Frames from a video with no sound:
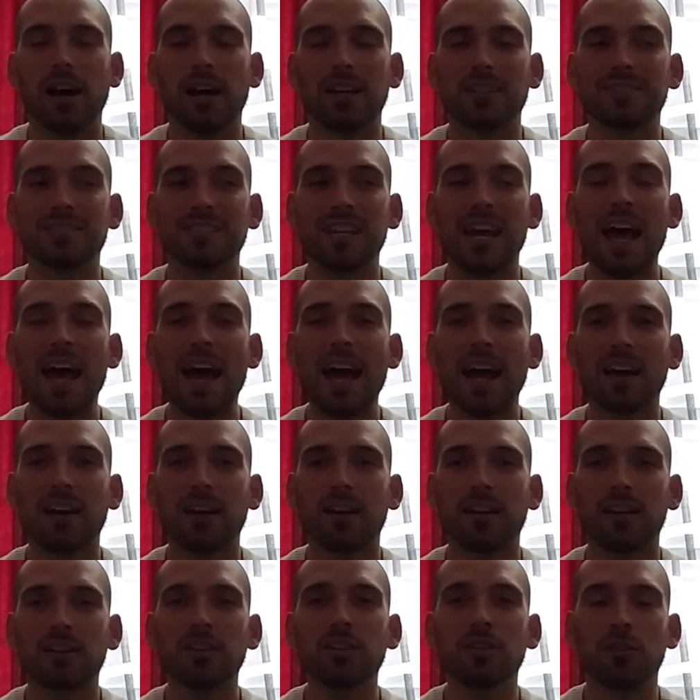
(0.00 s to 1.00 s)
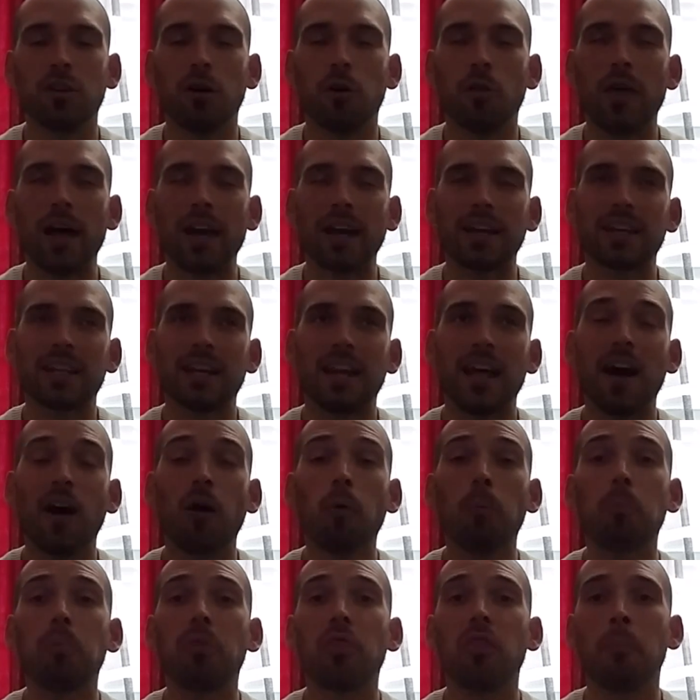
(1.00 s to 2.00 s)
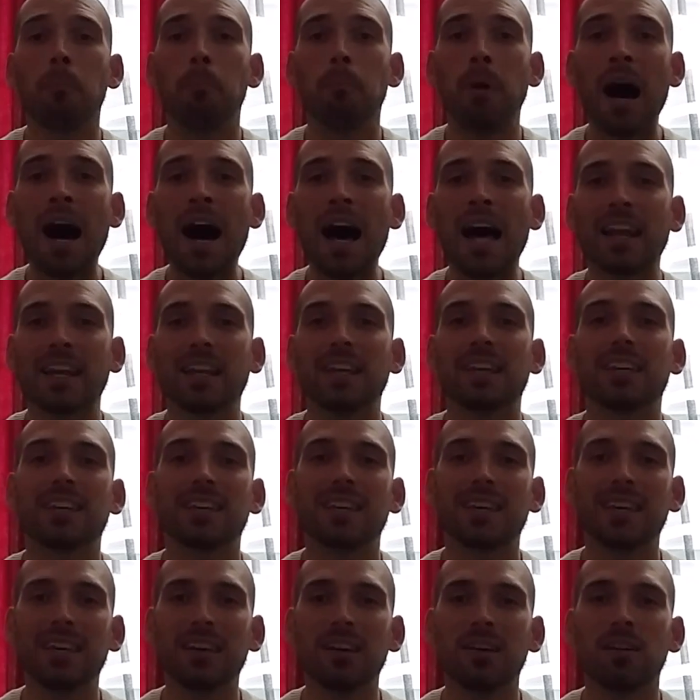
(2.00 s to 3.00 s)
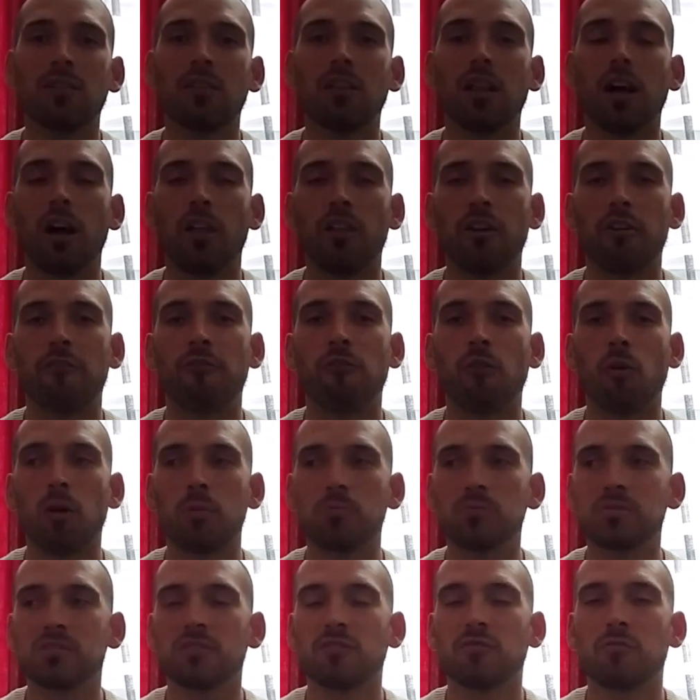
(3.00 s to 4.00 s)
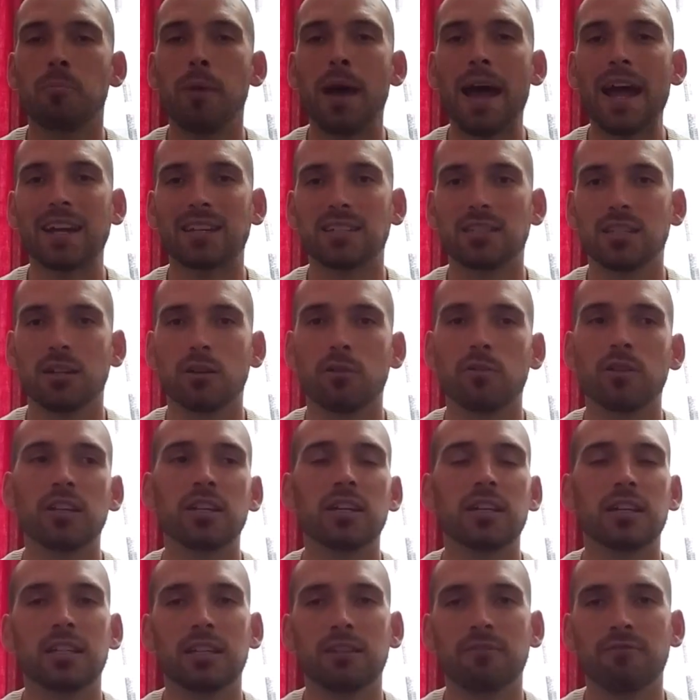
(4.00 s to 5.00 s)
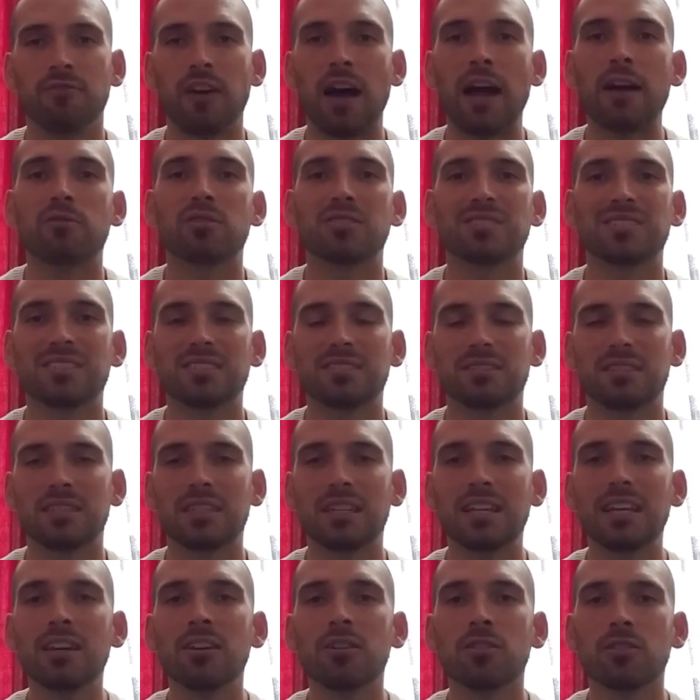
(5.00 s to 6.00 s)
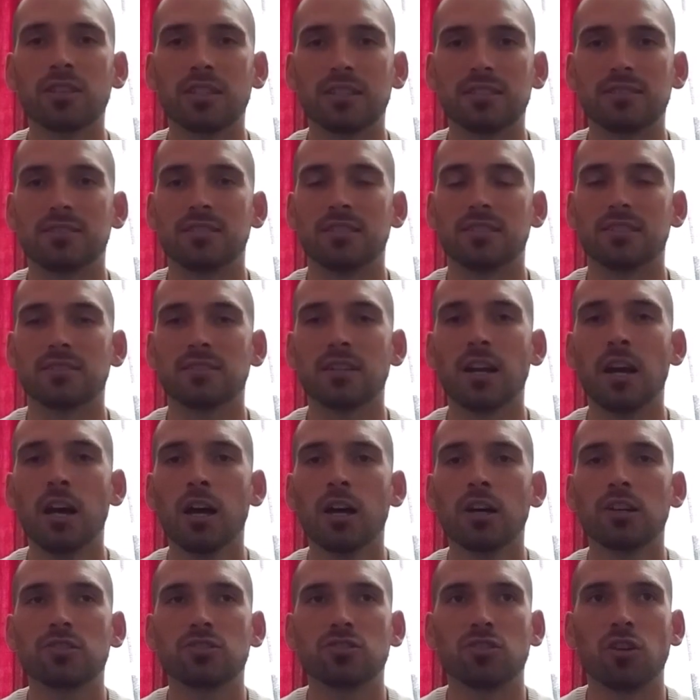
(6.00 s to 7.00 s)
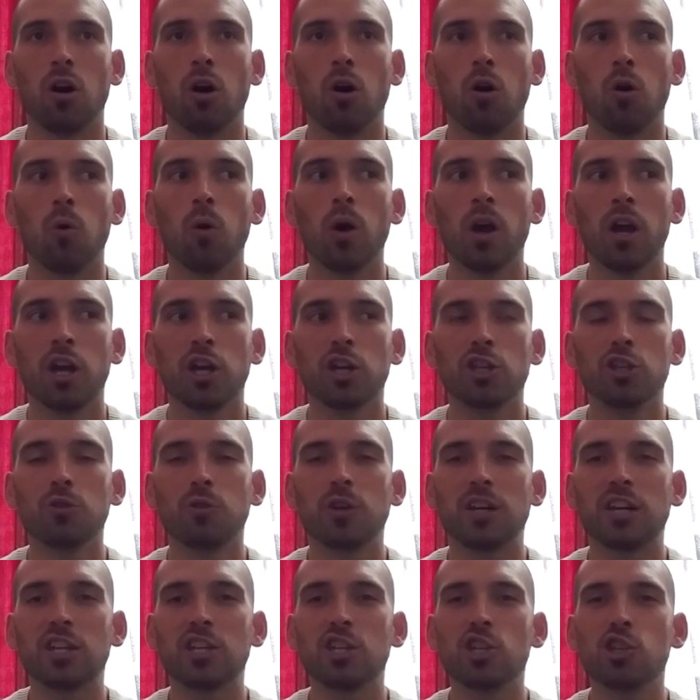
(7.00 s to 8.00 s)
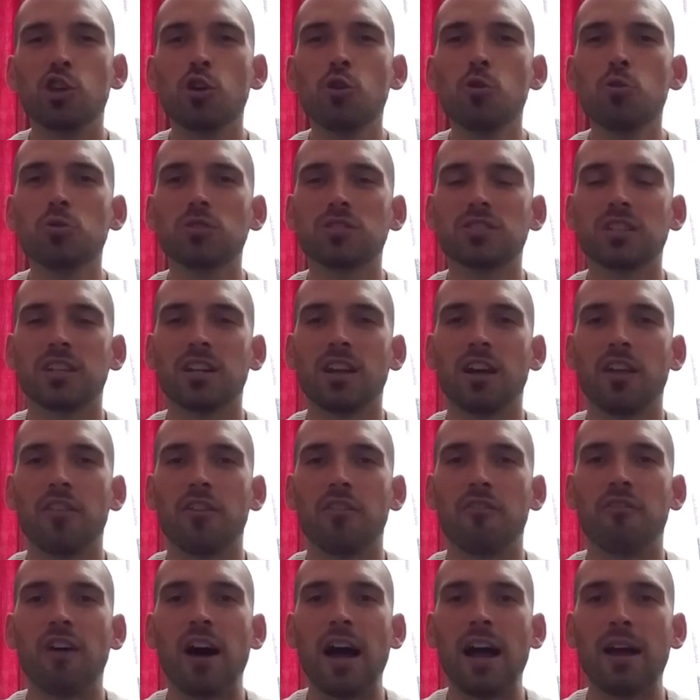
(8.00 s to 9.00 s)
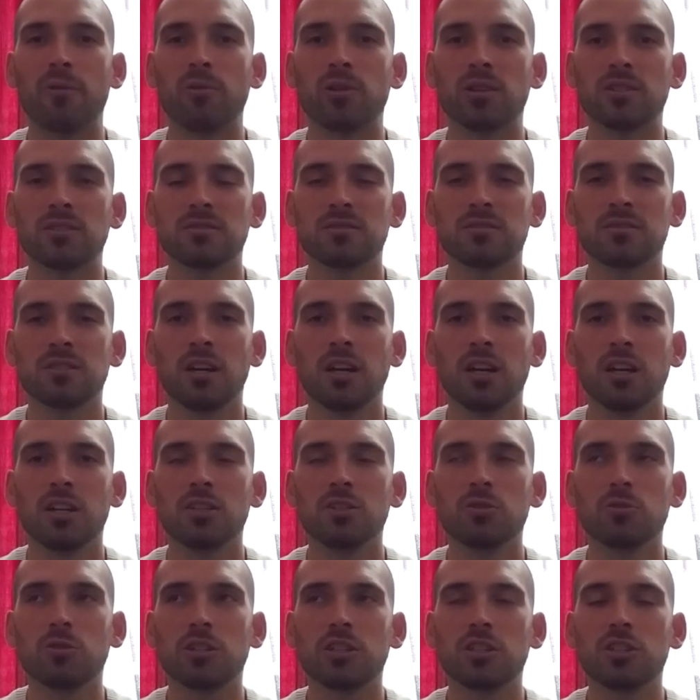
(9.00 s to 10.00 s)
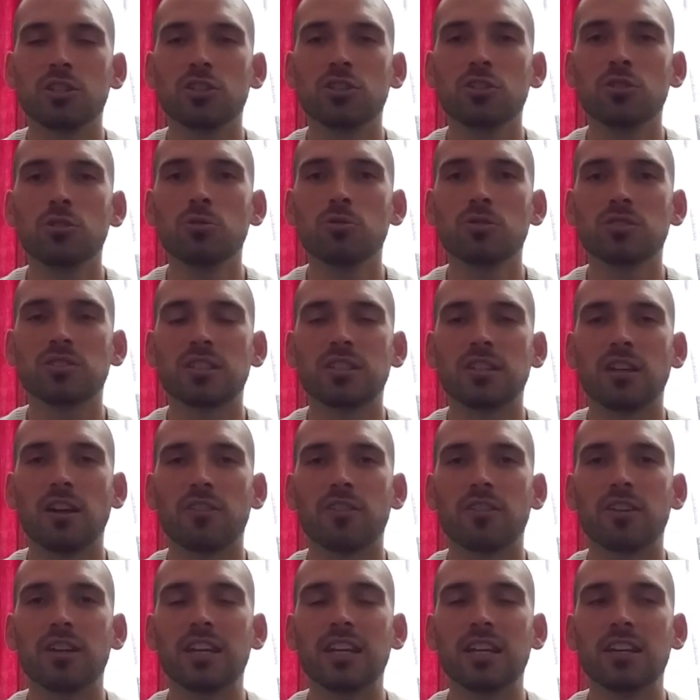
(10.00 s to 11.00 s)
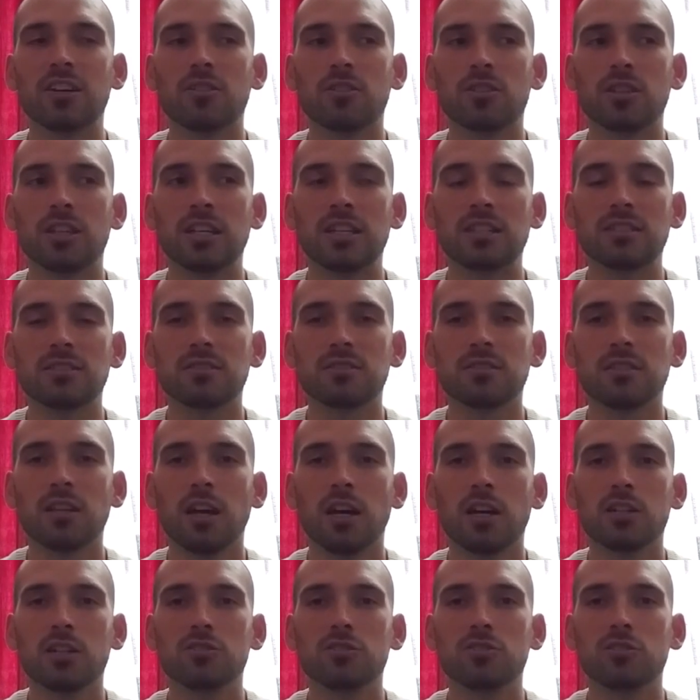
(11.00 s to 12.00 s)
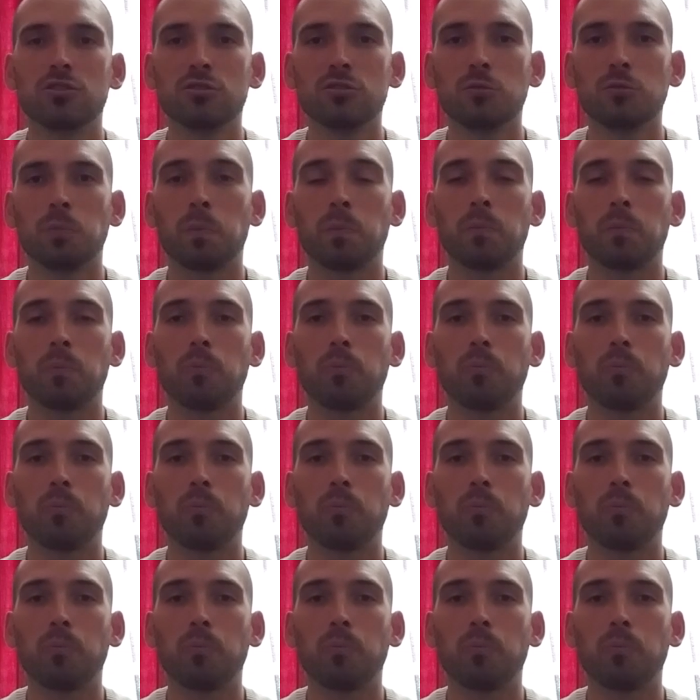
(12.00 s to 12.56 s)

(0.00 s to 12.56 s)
attack, you know, that can help the body kill other forms of bacteria and viruses and illnesses. So you can use another virus, you can use another illness to